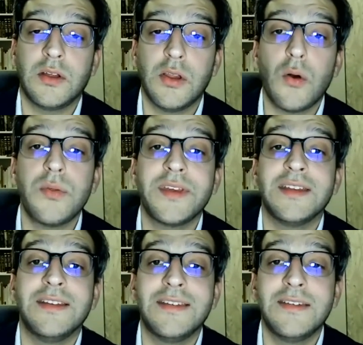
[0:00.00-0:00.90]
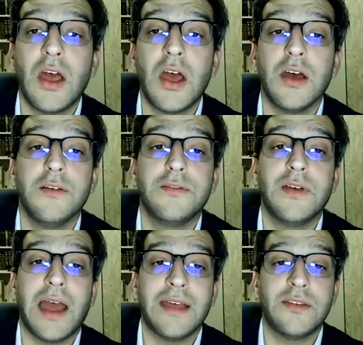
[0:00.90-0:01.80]
Clothes can
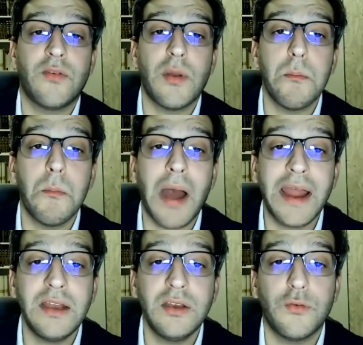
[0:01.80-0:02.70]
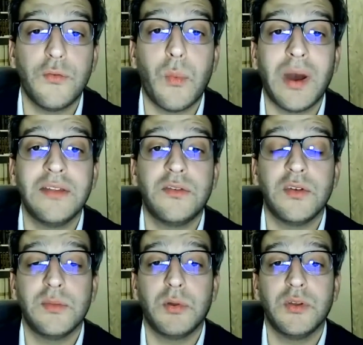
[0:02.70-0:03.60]
serve as a reminder of one's
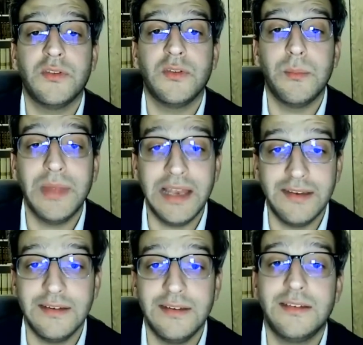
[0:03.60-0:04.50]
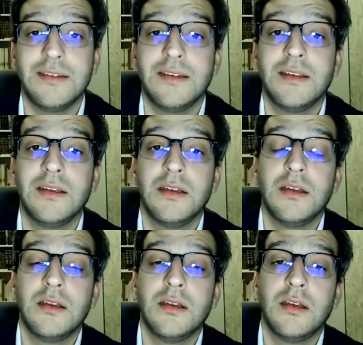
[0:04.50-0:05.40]
responsibilities,
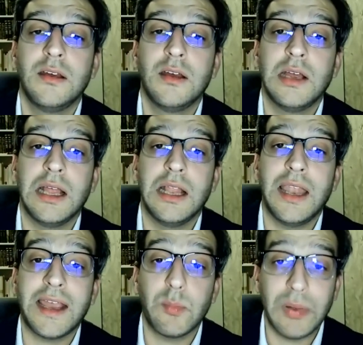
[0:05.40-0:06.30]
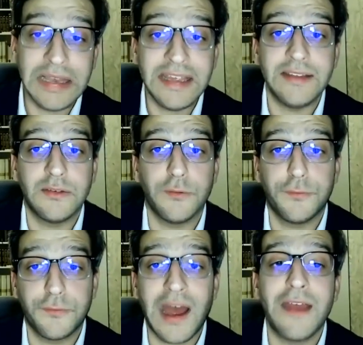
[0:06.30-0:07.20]
like a police or
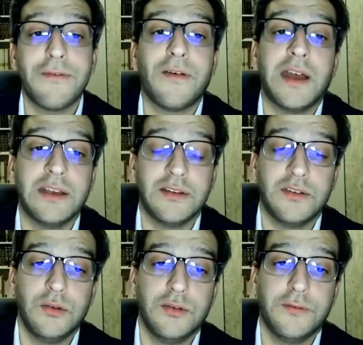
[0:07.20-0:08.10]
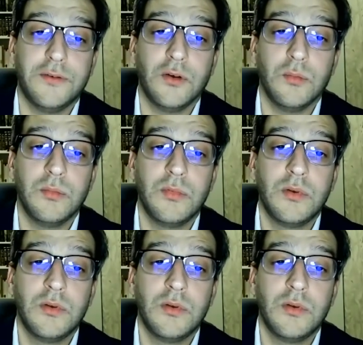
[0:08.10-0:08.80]
firefighter's uniform.